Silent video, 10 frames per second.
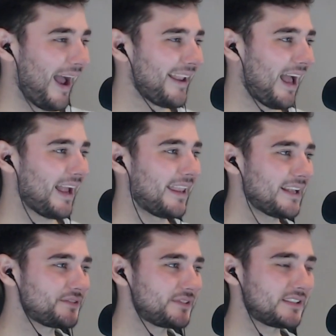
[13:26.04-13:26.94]
I
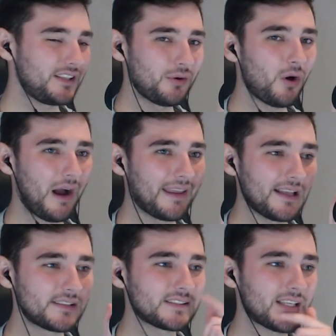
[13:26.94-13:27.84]
guess the
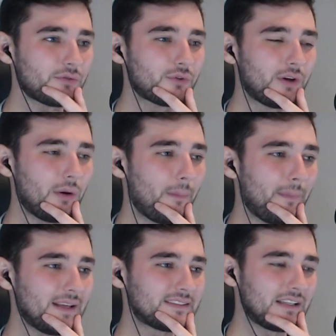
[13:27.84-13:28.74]
South Korea
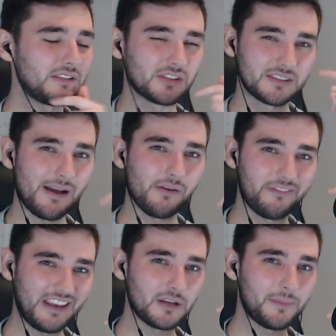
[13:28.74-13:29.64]
one makes sense, because now I'm
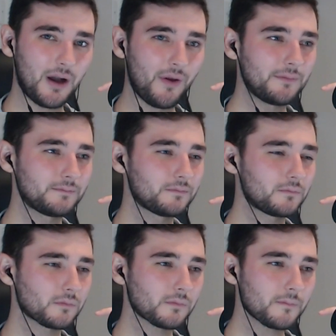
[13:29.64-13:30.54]
thinking about it.
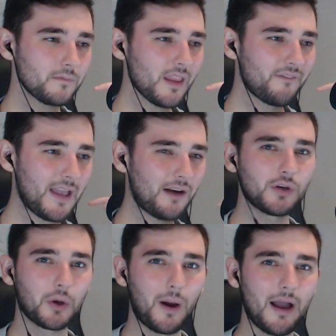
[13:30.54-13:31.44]
They
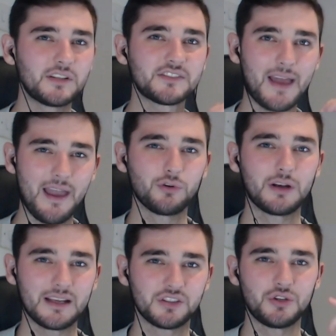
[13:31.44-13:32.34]
have requirements that
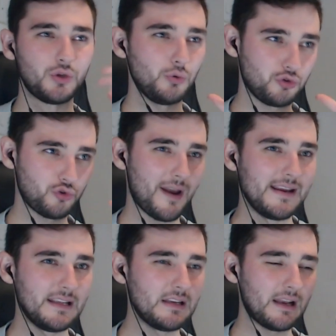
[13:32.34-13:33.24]
everyone has to do
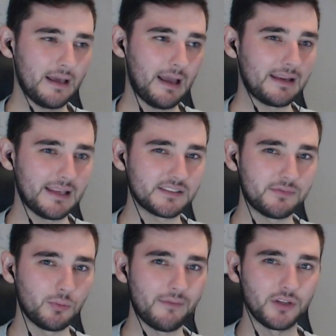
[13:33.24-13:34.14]
training, and I guess
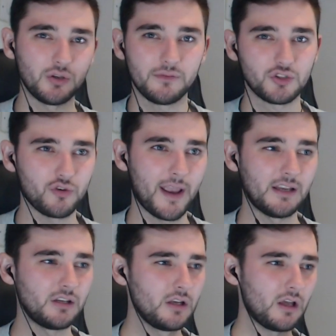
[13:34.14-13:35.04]
that when they're doing the
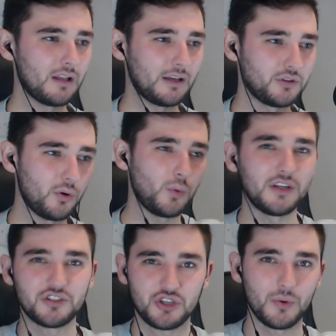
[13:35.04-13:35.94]
training and like do a
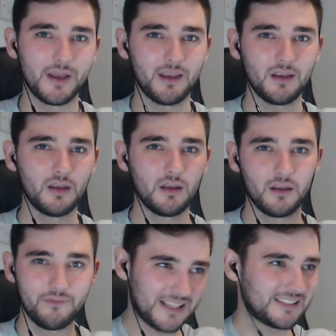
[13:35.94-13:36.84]
week's duty,
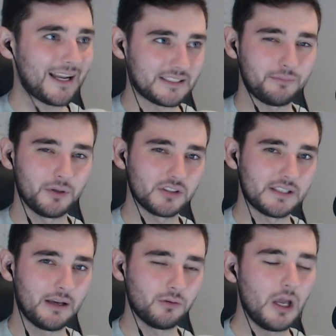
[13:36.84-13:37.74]
that's active
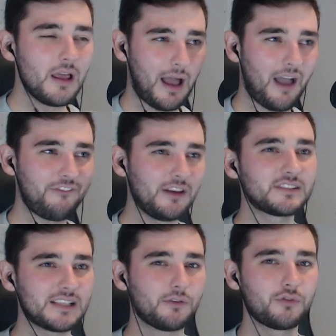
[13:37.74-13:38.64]
personnel. I think
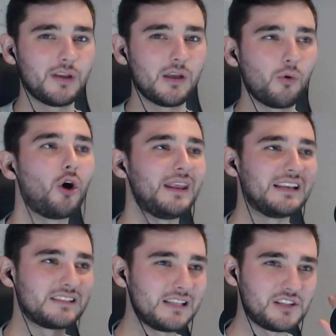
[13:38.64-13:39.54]
the South Korea one
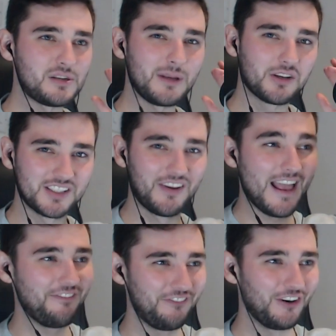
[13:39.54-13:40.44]
is literally because
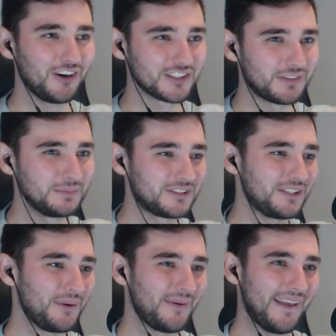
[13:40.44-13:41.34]
they force them to
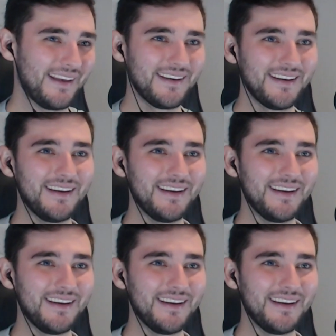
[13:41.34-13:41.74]
do it.